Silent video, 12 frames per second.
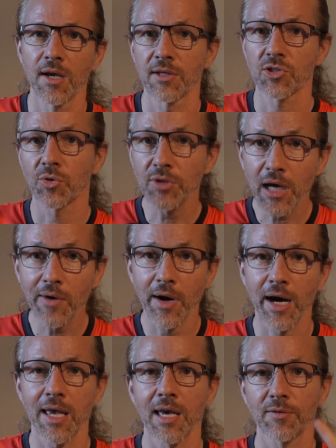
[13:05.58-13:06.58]
So now
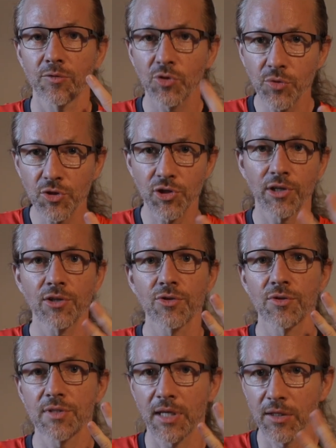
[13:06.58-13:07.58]
I have two
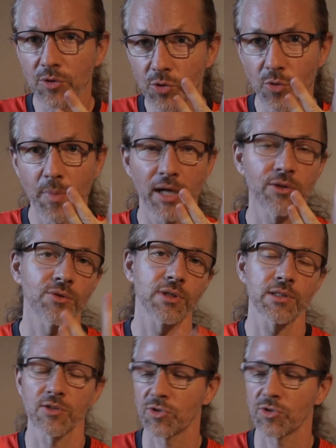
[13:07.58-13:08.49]
chargers and two batteries.